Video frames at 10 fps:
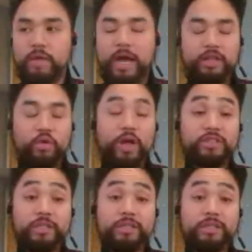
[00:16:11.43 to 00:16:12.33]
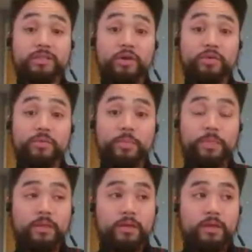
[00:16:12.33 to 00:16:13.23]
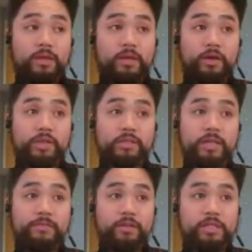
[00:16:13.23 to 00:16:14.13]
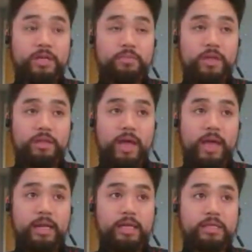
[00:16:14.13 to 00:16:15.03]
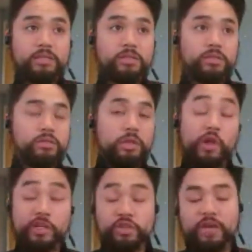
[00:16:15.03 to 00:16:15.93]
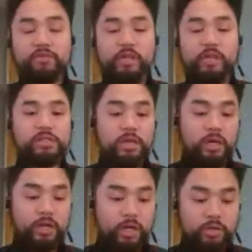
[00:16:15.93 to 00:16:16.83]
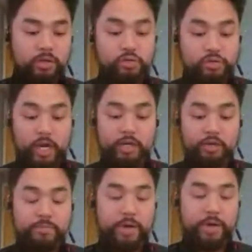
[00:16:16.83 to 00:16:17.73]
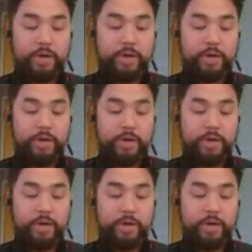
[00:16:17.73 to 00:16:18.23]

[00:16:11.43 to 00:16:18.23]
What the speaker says: the question. So it's definitely something that is you should definitely consider. To try to do your best on it.